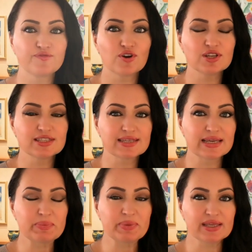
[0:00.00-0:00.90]
fourth
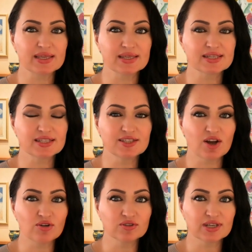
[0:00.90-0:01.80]
tip is
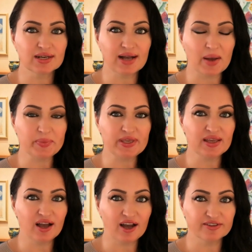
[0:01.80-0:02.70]
don't
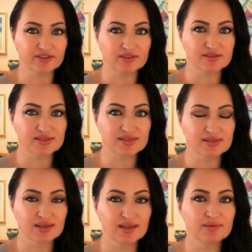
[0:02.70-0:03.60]
copy others.
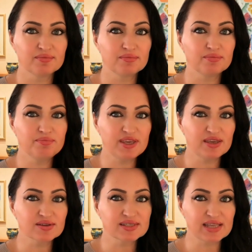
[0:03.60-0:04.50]
Be
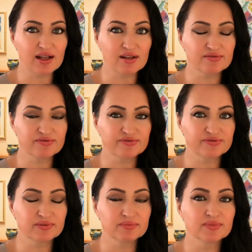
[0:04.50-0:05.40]
yourself,
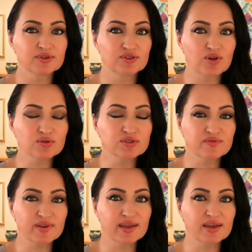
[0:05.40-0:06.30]

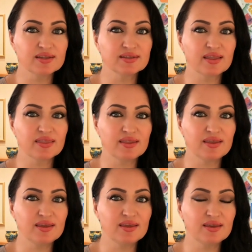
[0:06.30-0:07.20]
cultivate
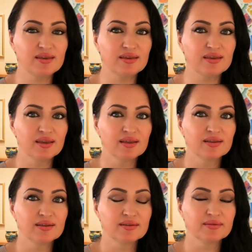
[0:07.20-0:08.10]
the
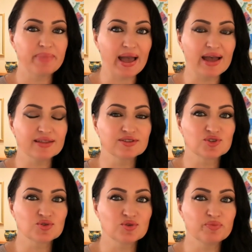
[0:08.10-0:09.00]
path
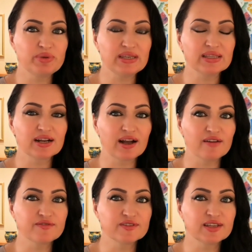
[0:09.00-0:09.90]
to being a
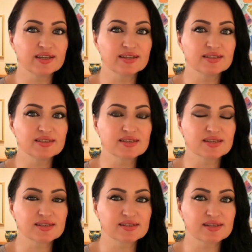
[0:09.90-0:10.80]
confident,
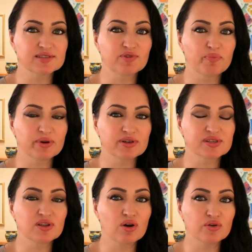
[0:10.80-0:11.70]
successful
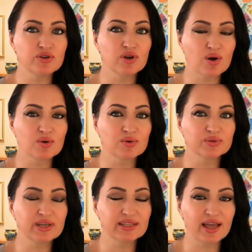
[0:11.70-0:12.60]
person on your
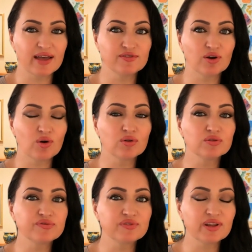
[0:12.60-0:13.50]
own and have your own
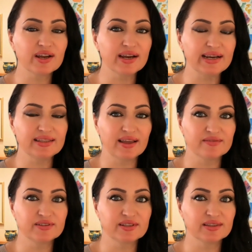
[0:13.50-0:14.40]
flair in
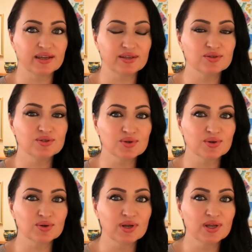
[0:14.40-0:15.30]
everything that you do,